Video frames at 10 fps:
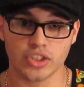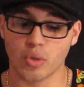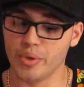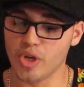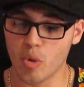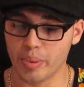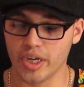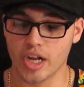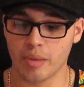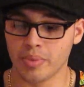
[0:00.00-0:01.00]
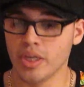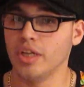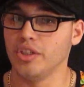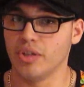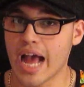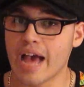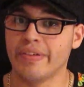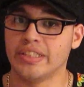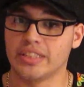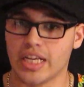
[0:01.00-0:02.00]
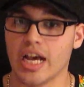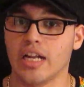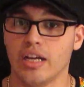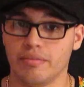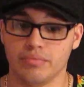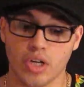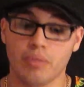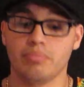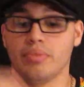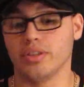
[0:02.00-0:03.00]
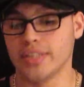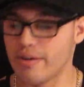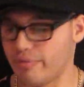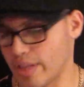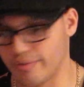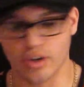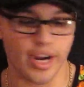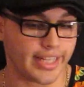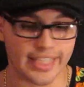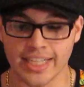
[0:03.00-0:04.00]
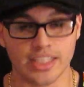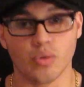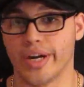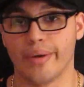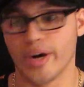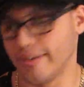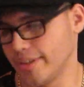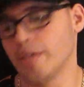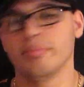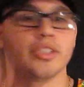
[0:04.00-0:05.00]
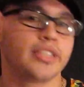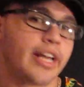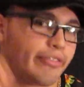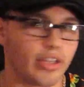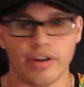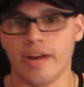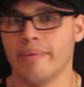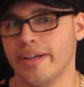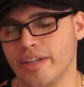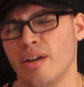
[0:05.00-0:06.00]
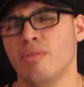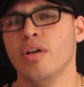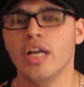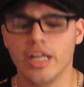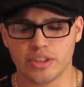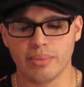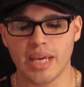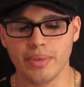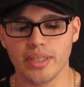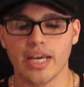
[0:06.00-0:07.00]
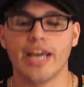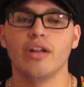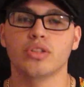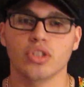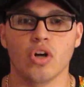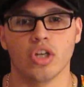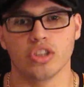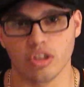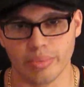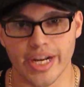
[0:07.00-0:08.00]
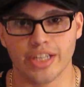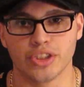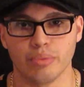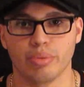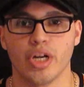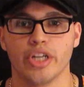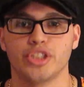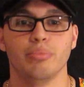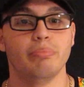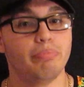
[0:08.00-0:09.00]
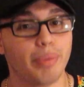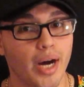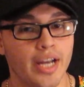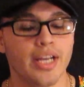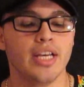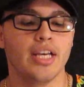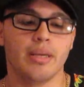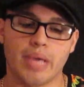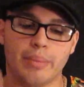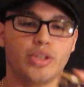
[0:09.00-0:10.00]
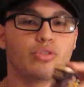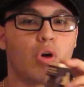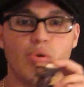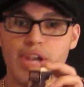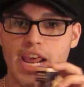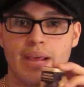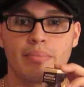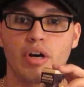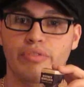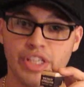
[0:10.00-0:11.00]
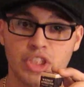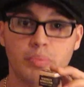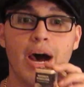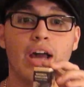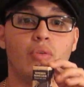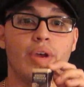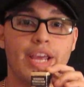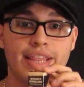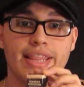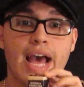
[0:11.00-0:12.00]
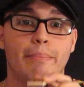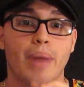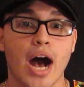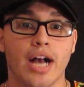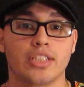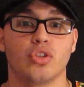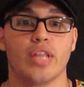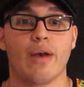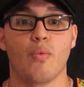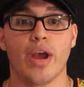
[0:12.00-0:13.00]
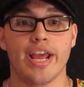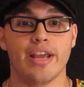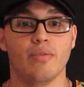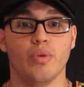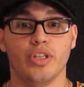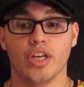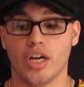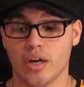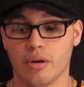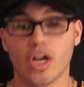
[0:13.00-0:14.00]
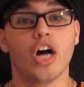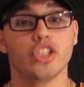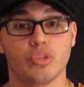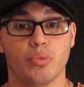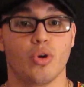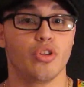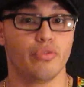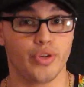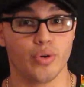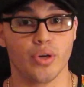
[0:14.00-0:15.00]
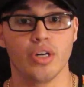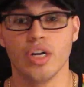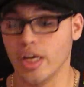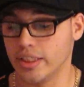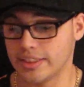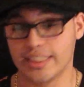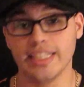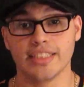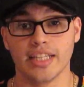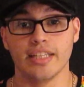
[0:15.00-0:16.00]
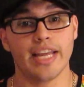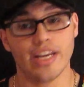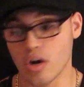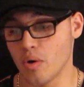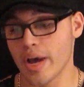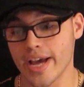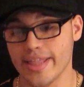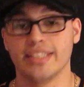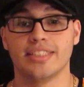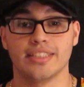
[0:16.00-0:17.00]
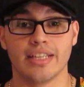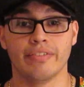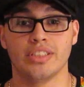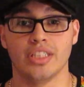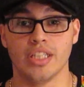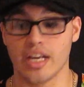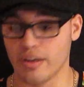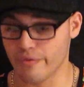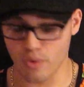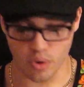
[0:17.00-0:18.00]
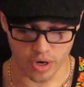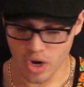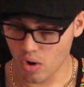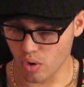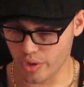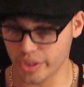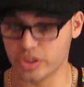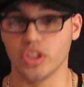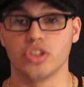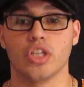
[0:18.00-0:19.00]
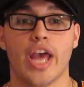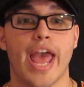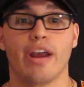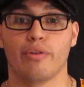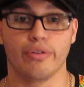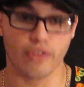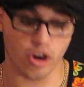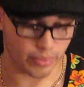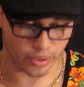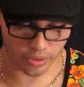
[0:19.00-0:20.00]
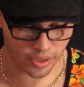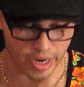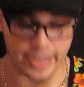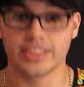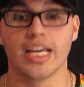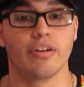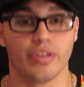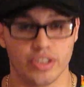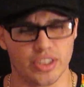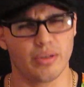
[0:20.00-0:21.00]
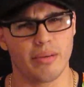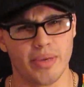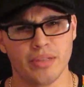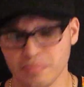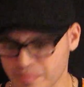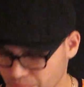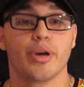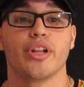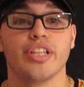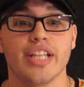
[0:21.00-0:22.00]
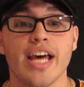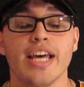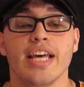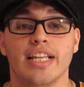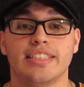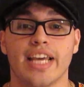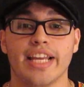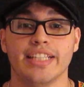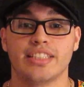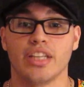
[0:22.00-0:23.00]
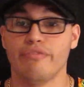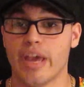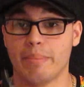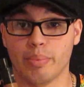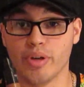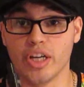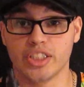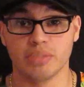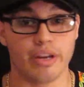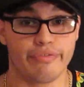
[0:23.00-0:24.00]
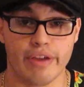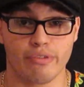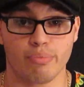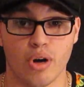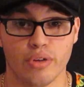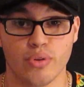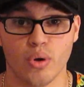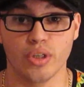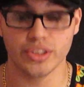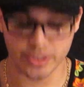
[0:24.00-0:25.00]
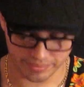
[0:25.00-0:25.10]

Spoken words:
So when you open it up, you're having to kind of, oh, there's that flavor, all right, that's not the one I want. Oh, there's that flavor, I'm not, you know. So maybe, I know it's going to cost a little bit extra in production, but maybe throw a name of each bottle in that box. So that way, when the customer or the viewer sees it, they know, hey, this is $17.94, or this is an Angry Farmer, or etc. You see what I mean? Other than that, let's get into vapor production, my favorite part, of course.